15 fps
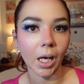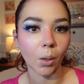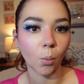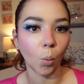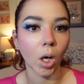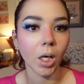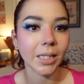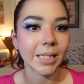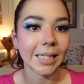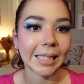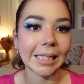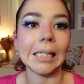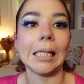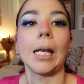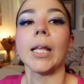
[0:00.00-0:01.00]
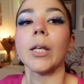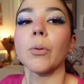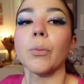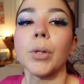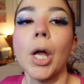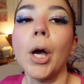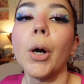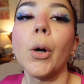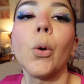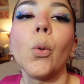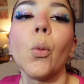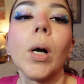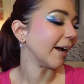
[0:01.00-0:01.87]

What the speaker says: I want to eat and I don't know.